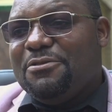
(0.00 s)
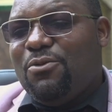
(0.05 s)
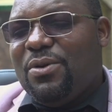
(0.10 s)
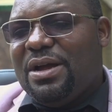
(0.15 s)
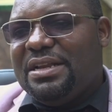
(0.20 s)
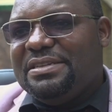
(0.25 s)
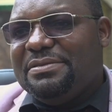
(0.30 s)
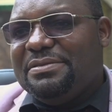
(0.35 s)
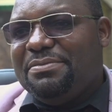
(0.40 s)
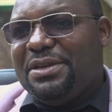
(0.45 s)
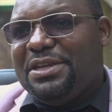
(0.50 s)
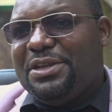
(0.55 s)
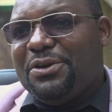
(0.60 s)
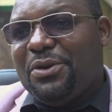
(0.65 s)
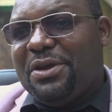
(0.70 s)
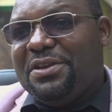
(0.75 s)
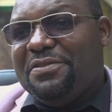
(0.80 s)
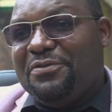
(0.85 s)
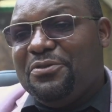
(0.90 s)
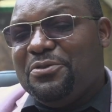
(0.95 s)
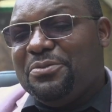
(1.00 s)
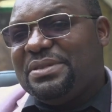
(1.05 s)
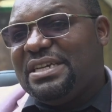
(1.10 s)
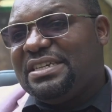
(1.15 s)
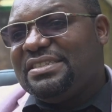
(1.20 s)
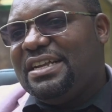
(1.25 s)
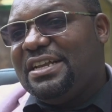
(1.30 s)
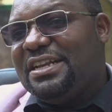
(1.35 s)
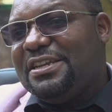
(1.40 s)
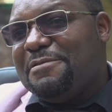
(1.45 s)
what medical aid films
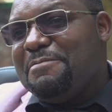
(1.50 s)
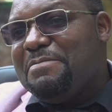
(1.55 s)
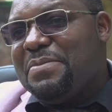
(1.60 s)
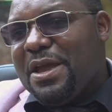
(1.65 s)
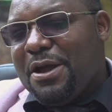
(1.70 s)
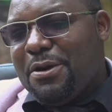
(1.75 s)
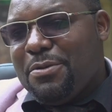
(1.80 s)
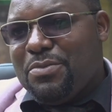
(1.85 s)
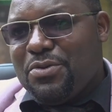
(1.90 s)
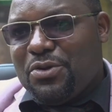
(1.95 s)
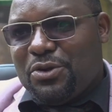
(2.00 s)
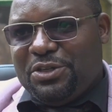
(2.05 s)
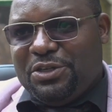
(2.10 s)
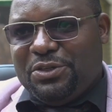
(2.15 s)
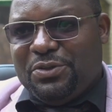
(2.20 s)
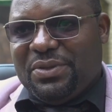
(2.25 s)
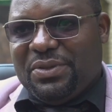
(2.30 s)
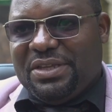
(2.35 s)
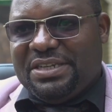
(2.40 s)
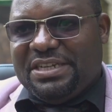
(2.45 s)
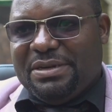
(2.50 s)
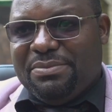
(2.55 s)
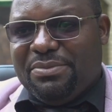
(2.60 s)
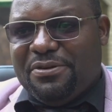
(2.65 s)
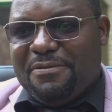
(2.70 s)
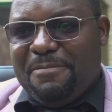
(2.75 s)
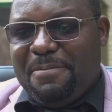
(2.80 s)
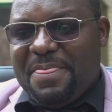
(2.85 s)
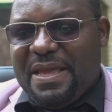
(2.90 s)
actually brought to the table.